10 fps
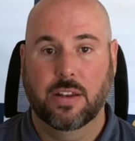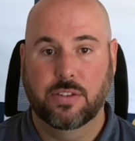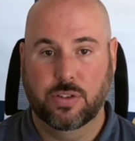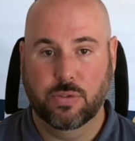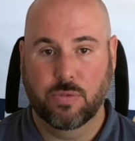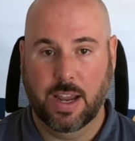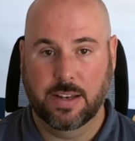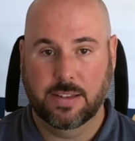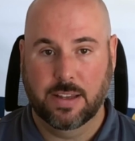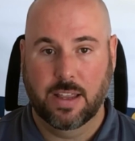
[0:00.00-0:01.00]
to
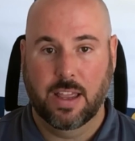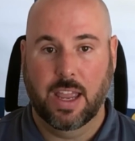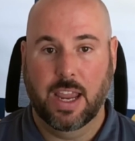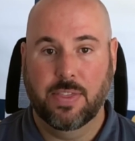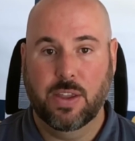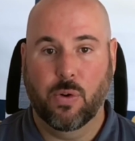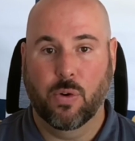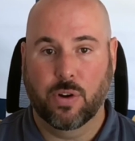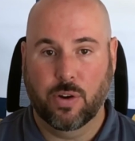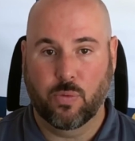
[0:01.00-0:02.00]
rent in the
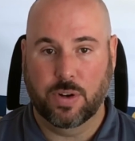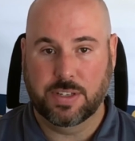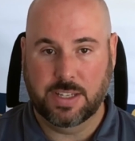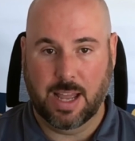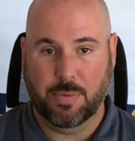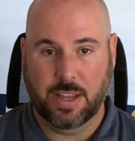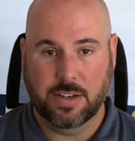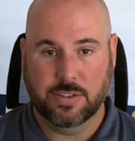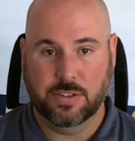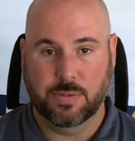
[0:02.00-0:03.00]
order of which the
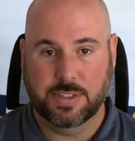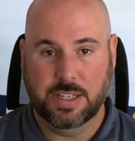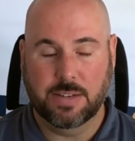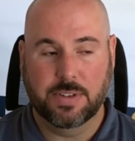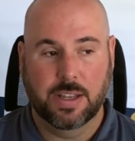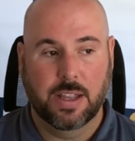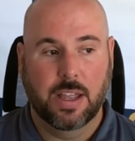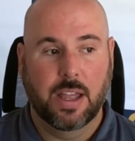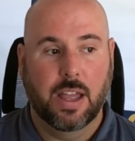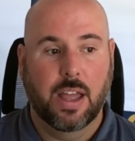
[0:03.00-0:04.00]
applications are received.
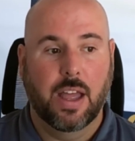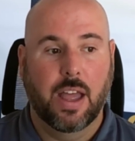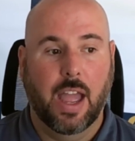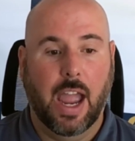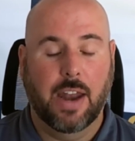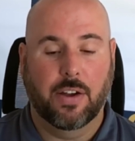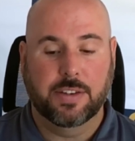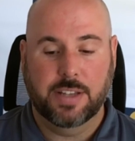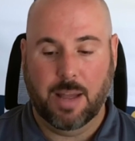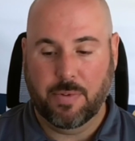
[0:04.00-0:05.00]
And on
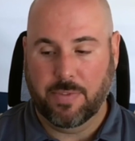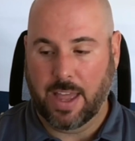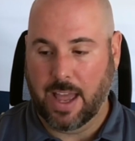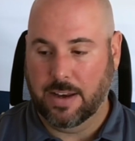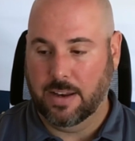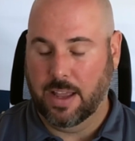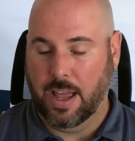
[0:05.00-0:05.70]
top of that,